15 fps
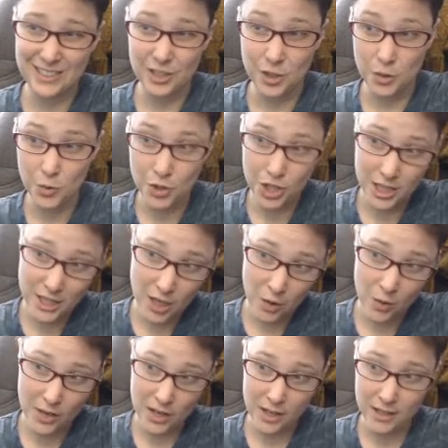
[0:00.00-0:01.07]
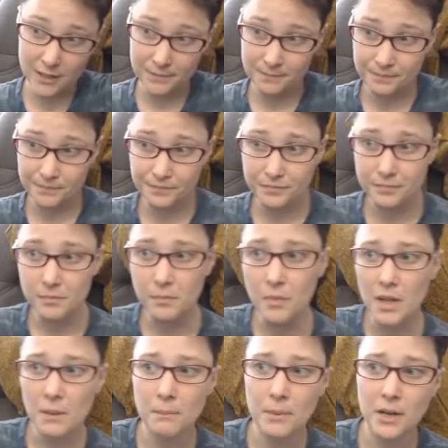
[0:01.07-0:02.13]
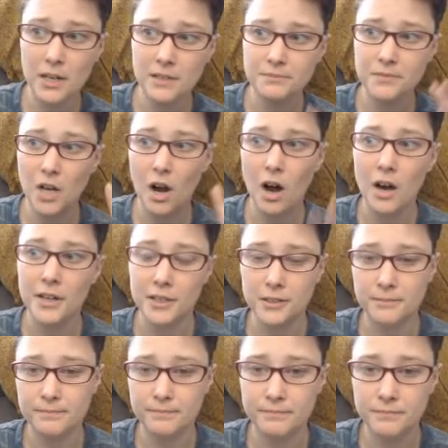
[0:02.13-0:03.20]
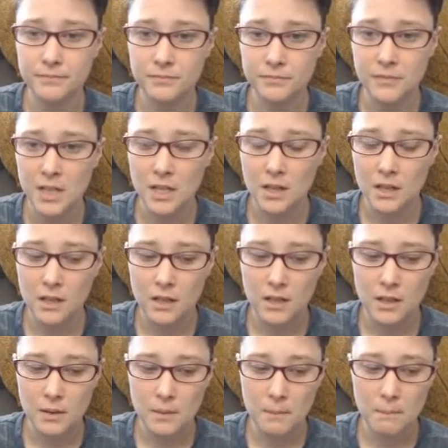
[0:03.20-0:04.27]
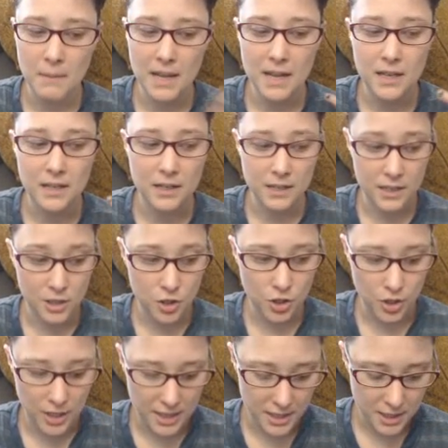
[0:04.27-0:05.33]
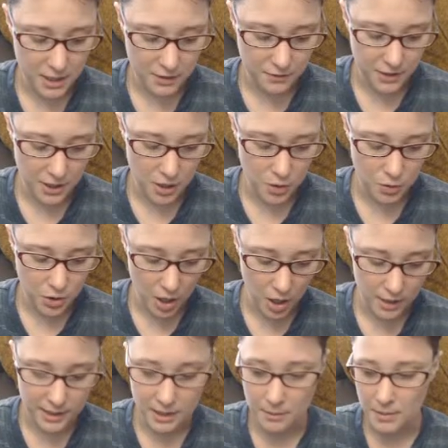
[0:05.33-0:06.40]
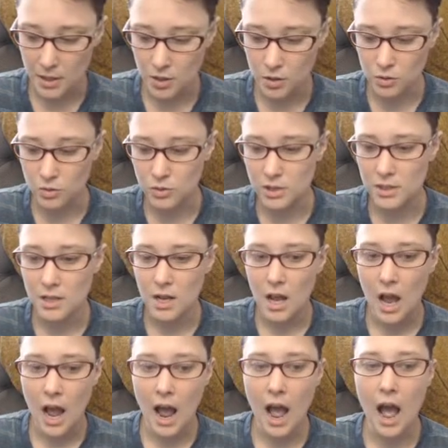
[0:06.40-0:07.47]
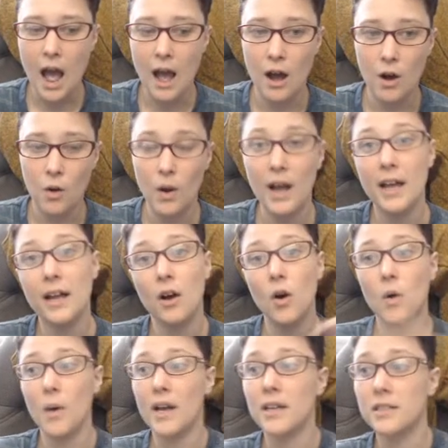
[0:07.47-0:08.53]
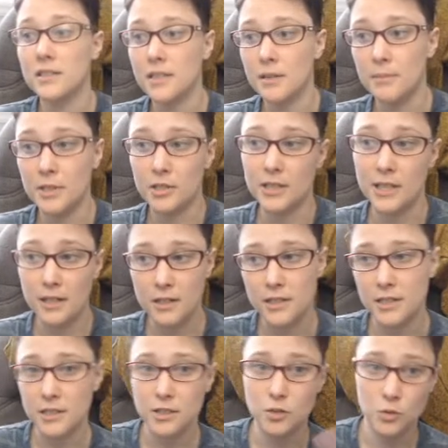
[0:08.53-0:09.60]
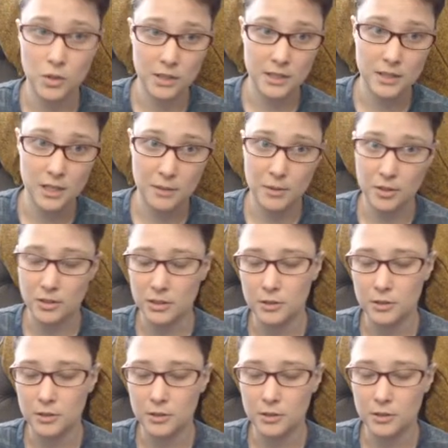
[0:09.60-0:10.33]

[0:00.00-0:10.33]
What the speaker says: douchey going on. But Autumn made an interesting video talking about how... and Bearded Heretic, who we're going to talk about in